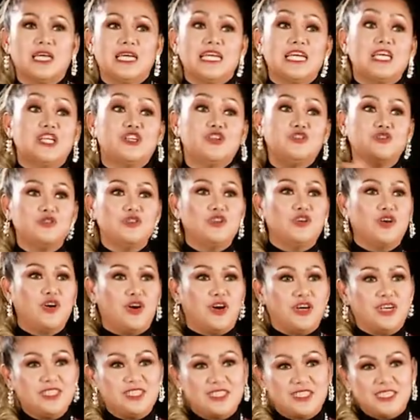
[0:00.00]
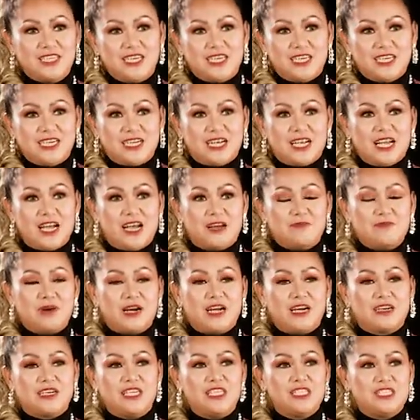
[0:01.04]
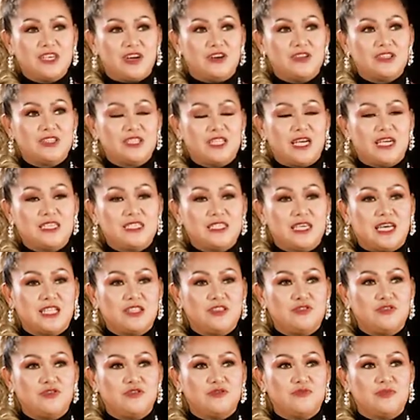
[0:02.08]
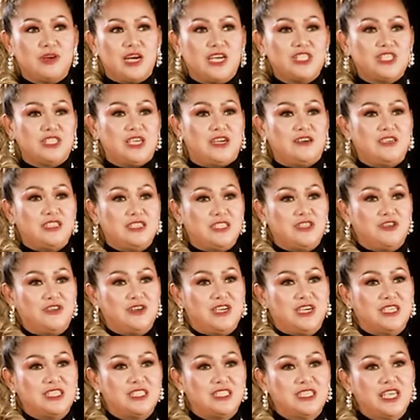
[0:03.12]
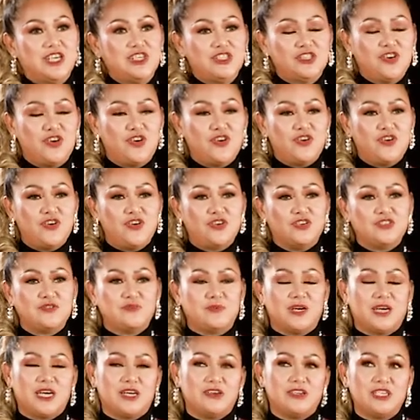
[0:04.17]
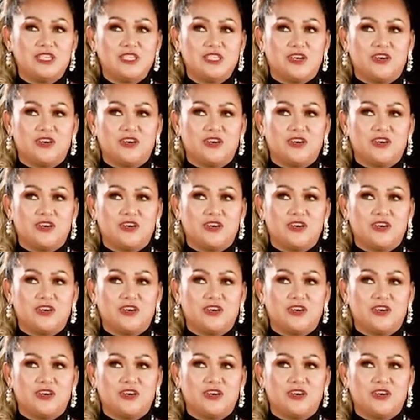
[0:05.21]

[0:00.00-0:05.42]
in good cause, nga maka-reach out ta sa atong mga charity organizations, maka-reach